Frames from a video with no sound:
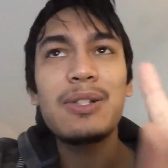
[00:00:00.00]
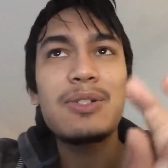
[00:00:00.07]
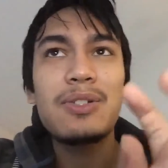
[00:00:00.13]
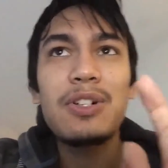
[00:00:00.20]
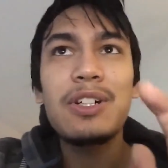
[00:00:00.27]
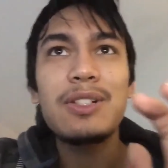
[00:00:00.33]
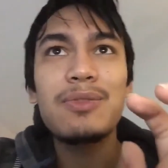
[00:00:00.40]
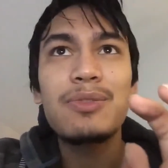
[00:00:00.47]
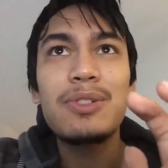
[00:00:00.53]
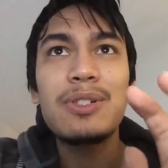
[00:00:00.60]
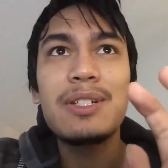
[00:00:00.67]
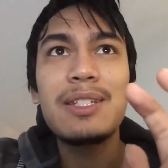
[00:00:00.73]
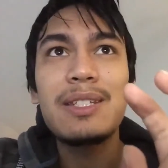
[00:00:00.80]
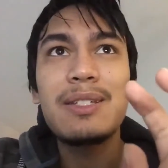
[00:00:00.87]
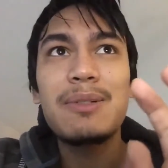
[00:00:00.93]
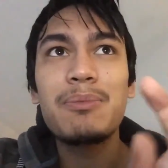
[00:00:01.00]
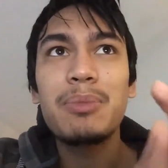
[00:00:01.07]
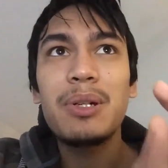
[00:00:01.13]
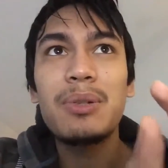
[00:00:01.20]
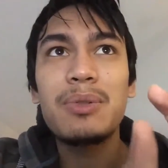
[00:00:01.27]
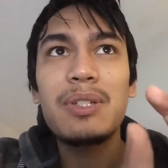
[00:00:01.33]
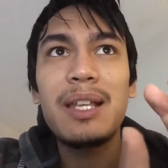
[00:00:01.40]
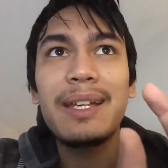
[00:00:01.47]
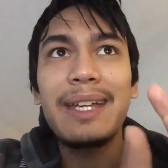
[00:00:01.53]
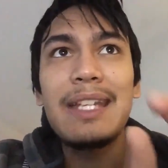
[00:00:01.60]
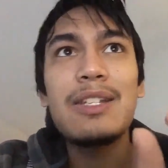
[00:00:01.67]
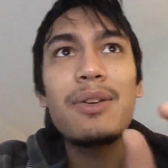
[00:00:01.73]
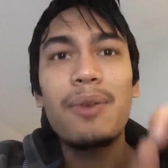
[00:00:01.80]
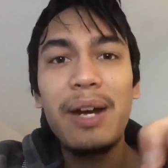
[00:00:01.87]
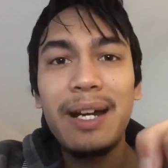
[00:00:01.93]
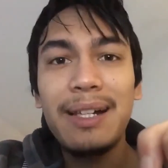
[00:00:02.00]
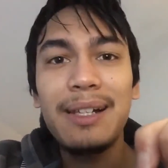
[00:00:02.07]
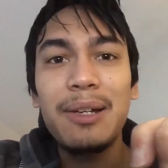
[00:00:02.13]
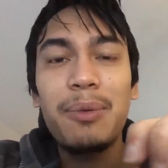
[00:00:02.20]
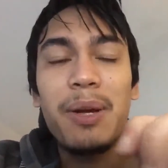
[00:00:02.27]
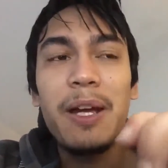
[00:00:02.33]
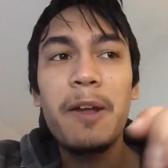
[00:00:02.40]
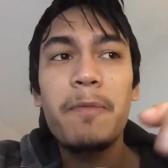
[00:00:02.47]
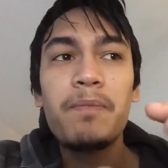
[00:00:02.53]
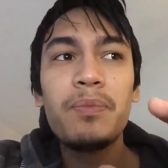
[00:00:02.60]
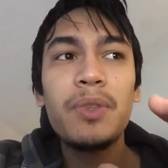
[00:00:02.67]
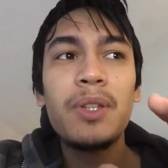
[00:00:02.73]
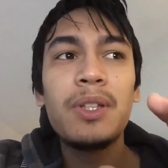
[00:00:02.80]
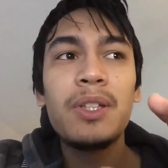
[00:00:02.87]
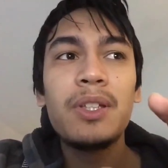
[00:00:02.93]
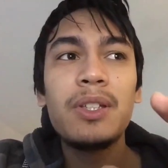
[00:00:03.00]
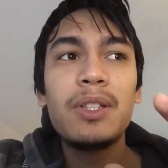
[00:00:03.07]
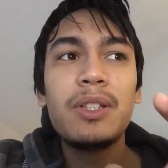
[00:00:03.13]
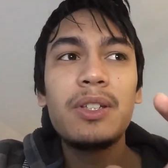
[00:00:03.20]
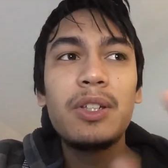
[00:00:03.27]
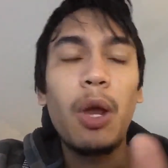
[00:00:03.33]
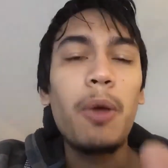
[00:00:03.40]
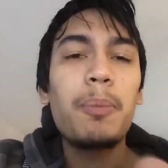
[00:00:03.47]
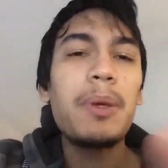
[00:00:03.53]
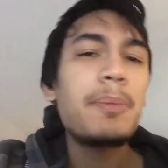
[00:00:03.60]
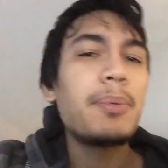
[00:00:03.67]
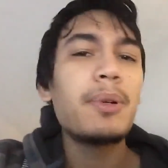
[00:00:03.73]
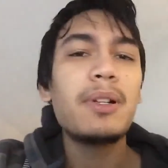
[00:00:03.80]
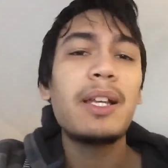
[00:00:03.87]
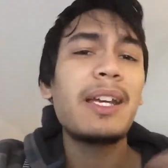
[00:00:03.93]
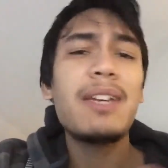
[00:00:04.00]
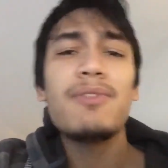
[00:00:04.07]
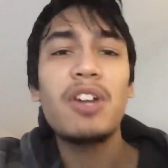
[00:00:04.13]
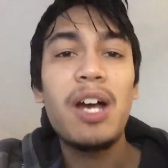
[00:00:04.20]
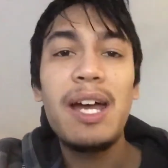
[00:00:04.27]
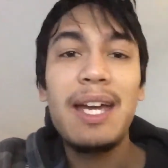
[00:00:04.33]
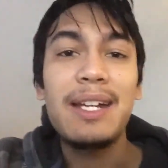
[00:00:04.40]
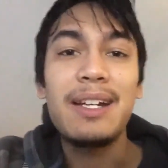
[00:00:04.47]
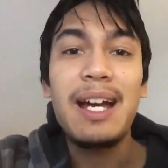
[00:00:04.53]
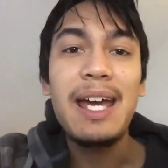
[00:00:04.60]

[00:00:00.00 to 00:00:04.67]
constructive criticism, but it was like indirectly where you know people like even I hate it.